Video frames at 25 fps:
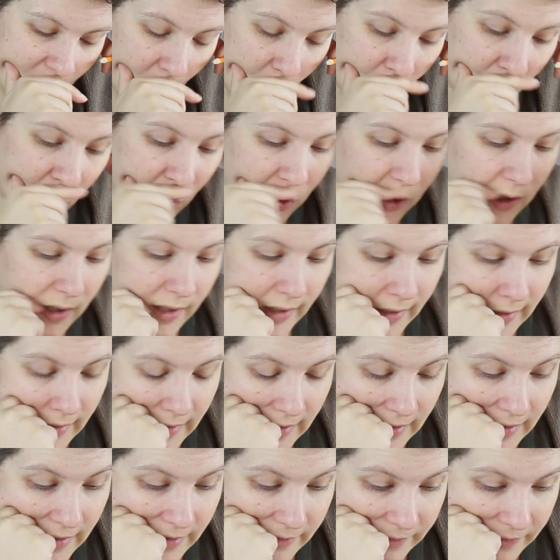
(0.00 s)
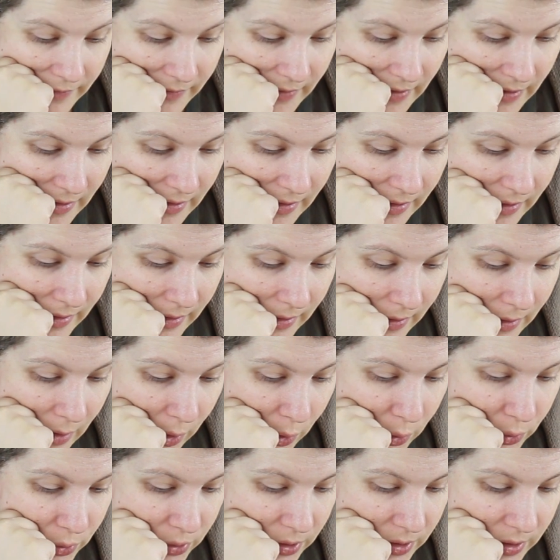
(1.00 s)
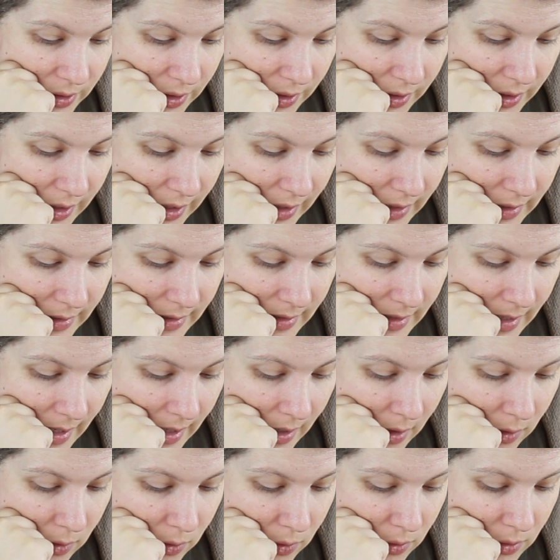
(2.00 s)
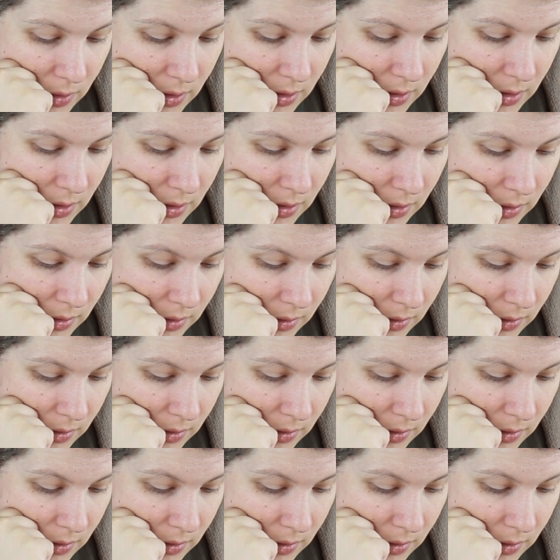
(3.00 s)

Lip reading: Or I'd leave those things out